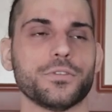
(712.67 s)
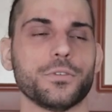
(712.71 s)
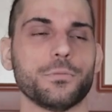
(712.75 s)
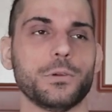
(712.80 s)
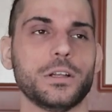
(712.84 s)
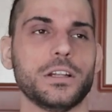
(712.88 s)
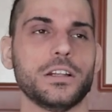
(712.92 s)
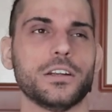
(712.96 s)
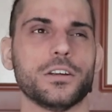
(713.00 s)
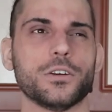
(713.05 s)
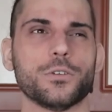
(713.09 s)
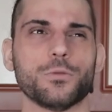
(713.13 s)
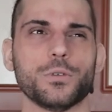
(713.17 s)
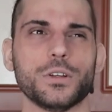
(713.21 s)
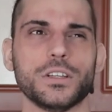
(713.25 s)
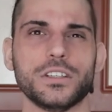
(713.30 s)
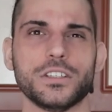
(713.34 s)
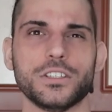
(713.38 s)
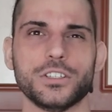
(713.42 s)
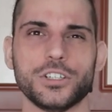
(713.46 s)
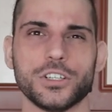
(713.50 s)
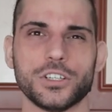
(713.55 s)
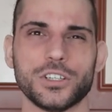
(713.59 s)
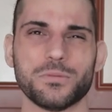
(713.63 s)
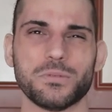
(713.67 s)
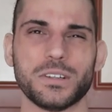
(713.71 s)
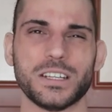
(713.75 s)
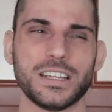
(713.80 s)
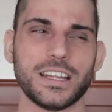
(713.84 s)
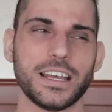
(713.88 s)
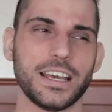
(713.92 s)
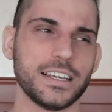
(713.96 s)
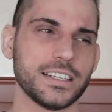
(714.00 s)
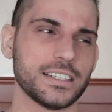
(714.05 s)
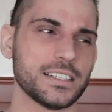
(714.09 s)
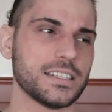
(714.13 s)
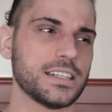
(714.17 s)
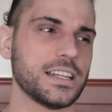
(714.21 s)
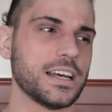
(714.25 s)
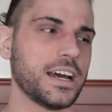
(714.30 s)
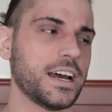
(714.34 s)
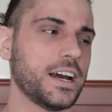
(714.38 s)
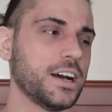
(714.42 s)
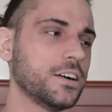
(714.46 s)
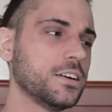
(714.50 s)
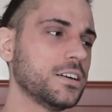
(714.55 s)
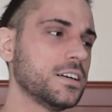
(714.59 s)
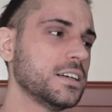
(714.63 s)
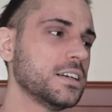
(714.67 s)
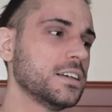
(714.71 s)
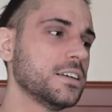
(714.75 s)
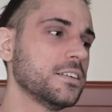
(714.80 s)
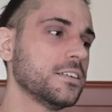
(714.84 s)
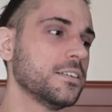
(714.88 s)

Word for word: familiar with the Judgment Day style.